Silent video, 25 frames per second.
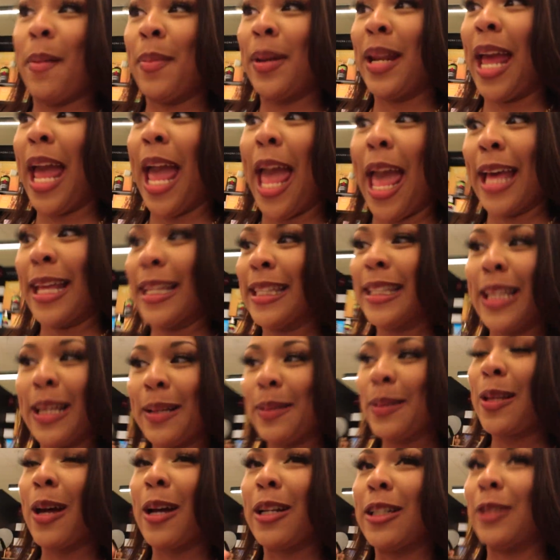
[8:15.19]
but they had some,
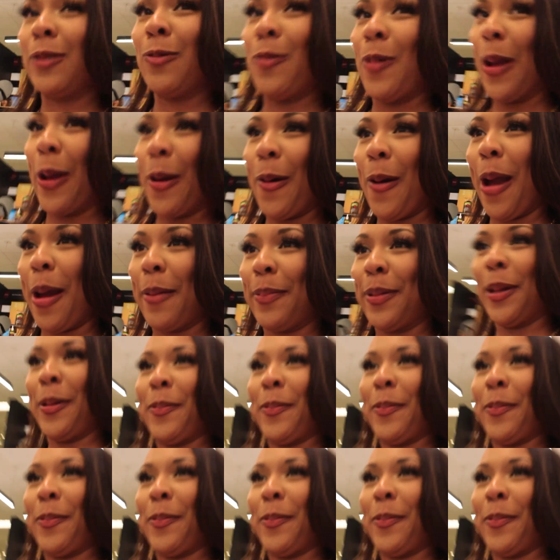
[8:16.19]
so I just went and grabbed